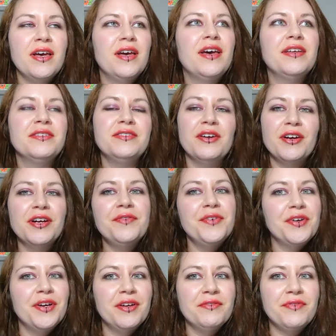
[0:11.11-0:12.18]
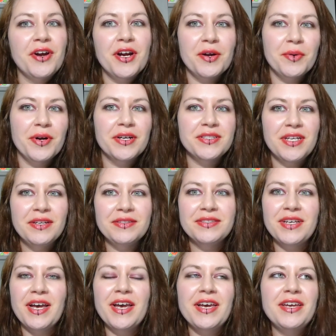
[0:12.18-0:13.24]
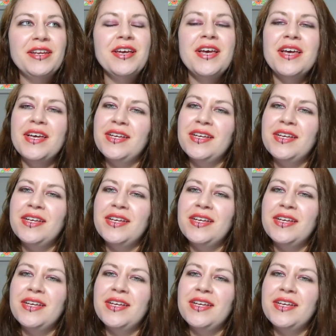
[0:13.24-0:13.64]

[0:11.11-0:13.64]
And sorry if you're hearing fireworks outside,